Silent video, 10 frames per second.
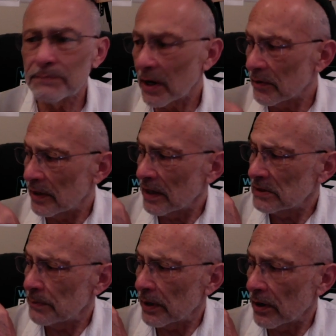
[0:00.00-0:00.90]

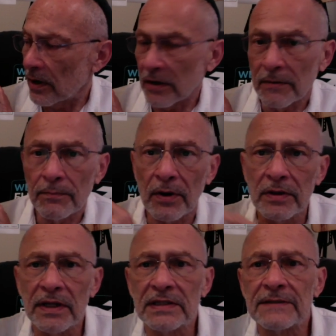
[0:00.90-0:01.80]
Paradise, Pecan,
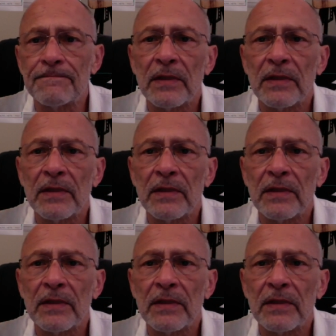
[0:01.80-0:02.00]
Pardes,